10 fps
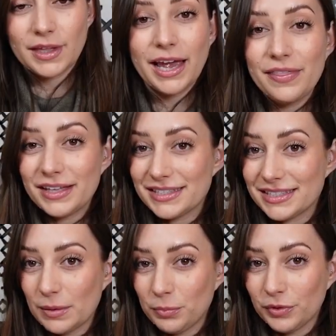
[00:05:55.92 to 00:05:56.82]
And then
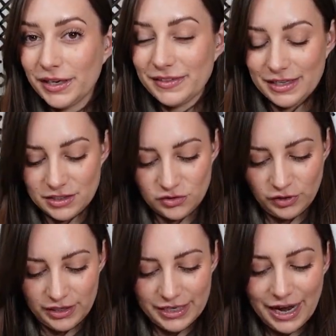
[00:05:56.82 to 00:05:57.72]
separate that
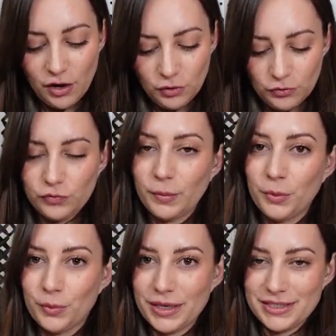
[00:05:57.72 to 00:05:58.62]
strand out from
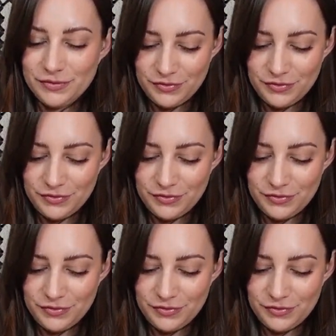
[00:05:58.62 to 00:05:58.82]
the rest of